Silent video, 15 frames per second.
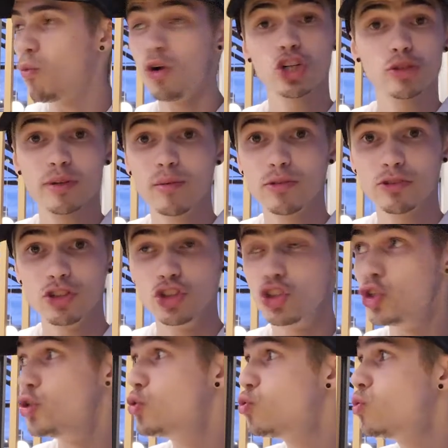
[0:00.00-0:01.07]
I want to be able to
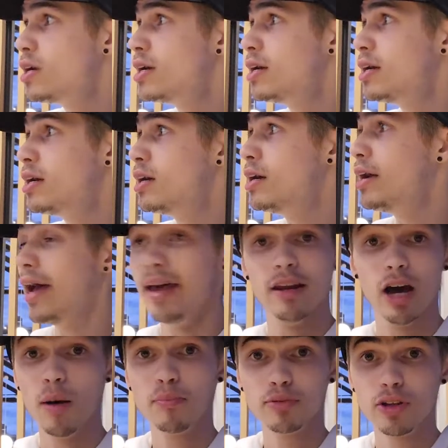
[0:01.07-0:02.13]
do
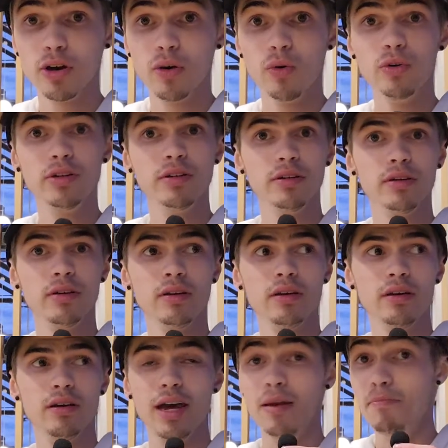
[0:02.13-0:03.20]
and upload,
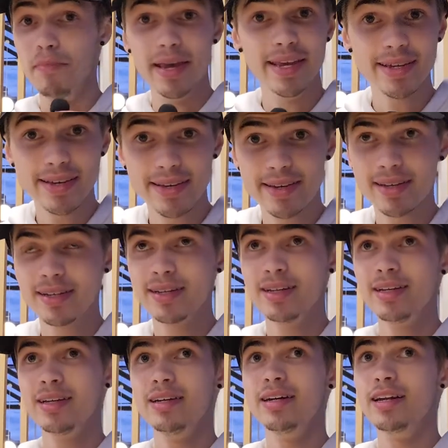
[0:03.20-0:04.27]
make,
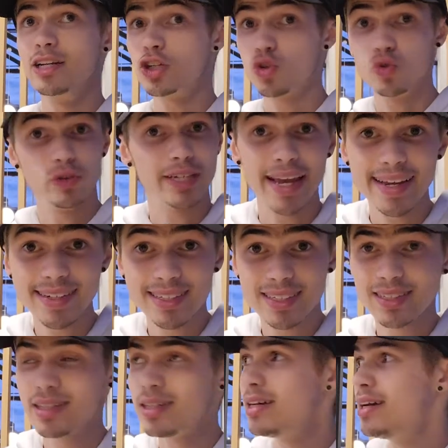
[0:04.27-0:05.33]

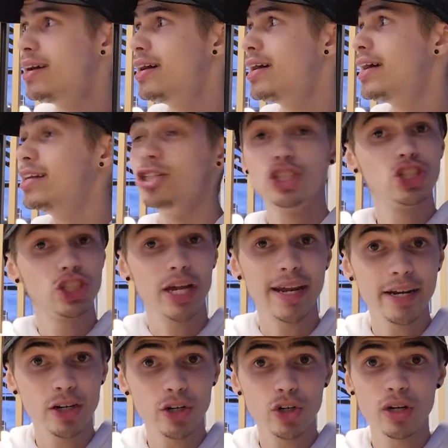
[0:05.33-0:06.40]
create and
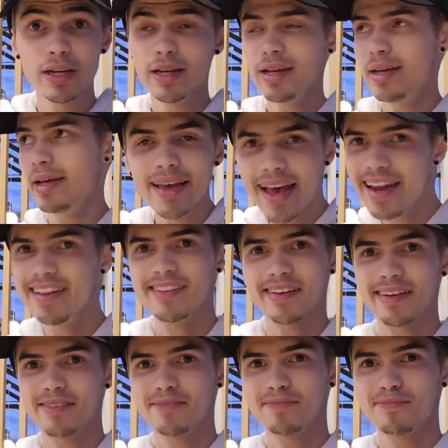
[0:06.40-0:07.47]
share anything